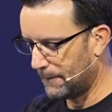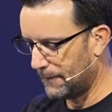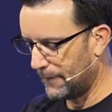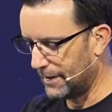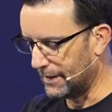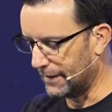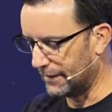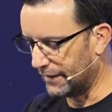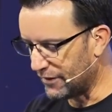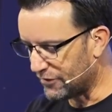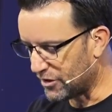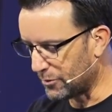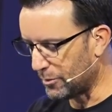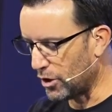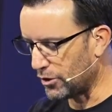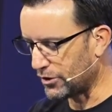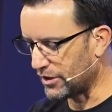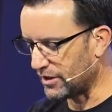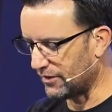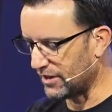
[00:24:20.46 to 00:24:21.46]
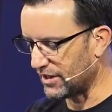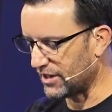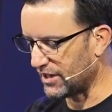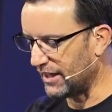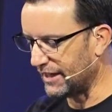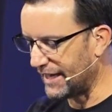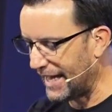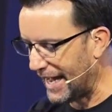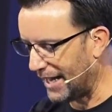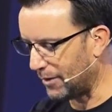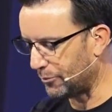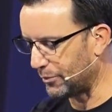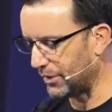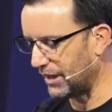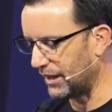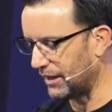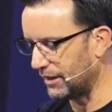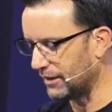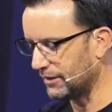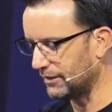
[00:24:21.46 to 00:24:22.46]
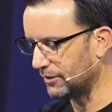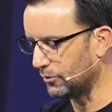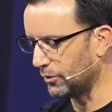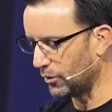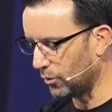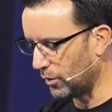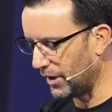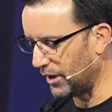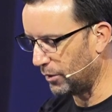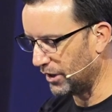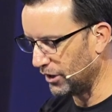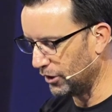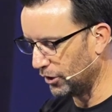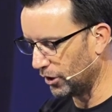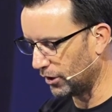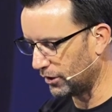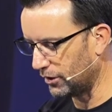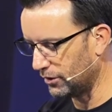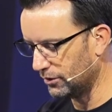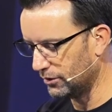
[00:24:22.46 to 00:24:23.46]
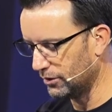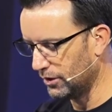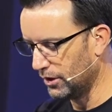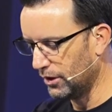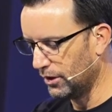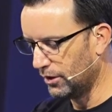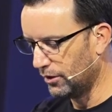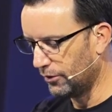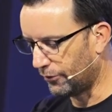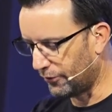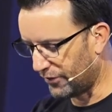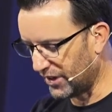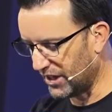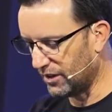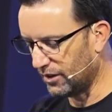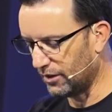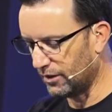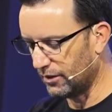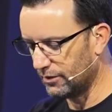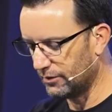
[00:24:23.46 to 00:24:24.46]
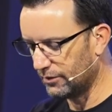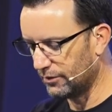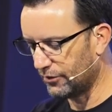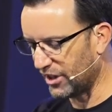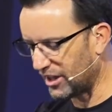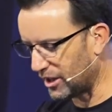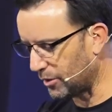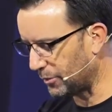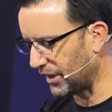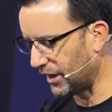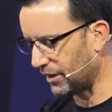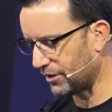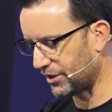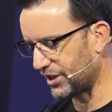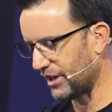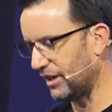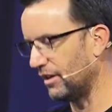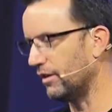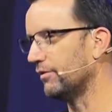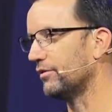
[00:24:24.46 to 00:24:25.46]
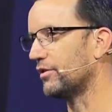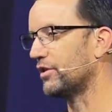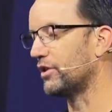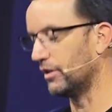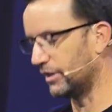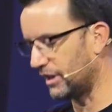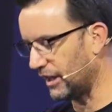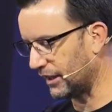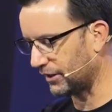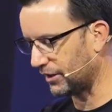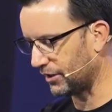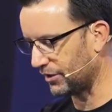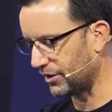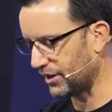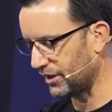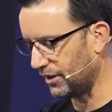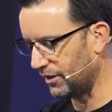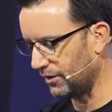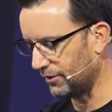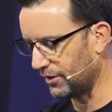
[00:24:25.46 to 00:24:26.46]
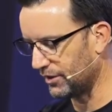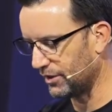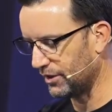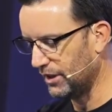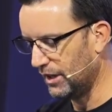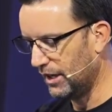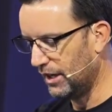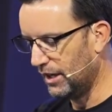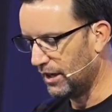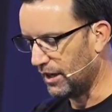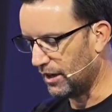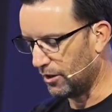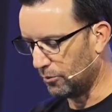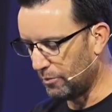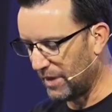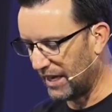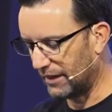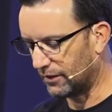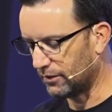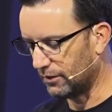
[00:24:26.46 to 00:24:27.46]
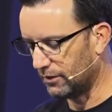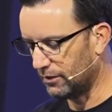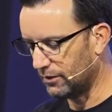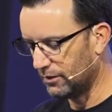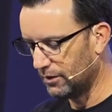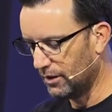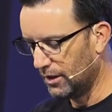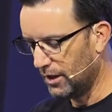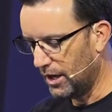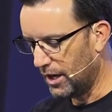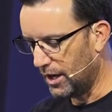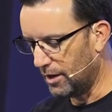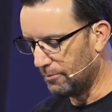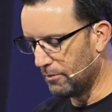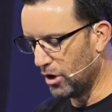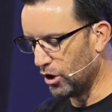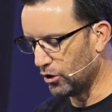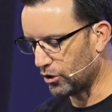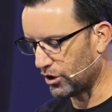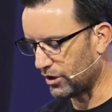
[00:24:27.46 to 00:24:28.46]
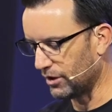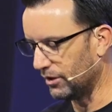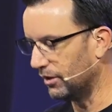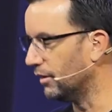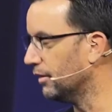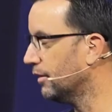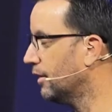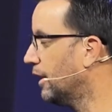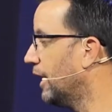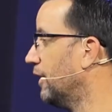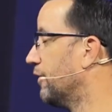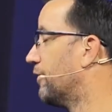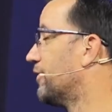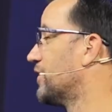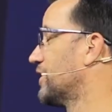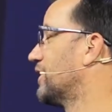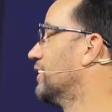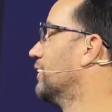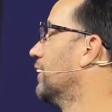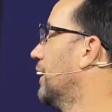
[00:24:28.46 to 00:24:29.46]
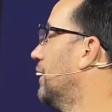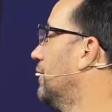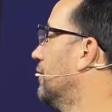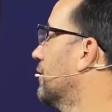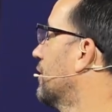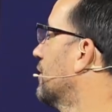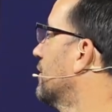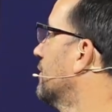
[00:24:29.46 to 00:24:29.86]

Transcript: It leaves most of us unhappy with the way we look, feel, think about ourselves, conduct ourselves, our mental, emotional, and physical health.